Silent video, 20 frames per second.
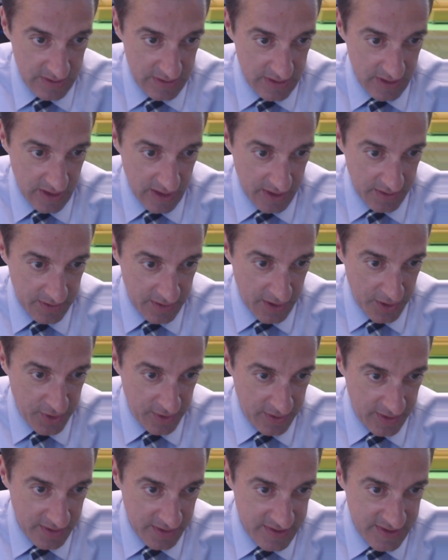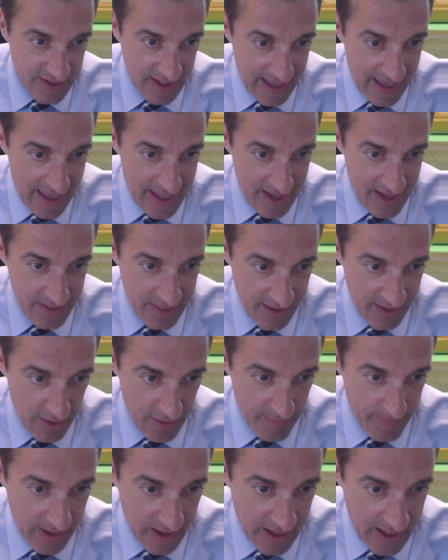nothing that's headed there
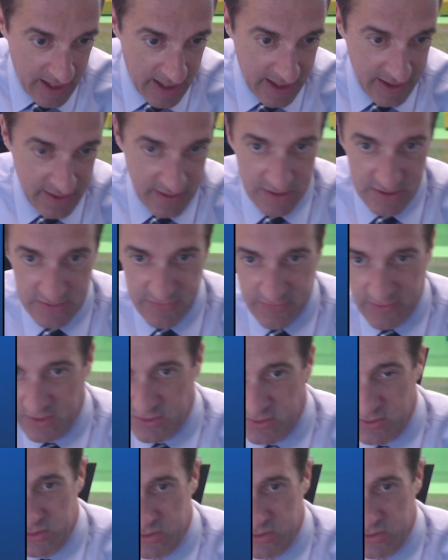behind this feature.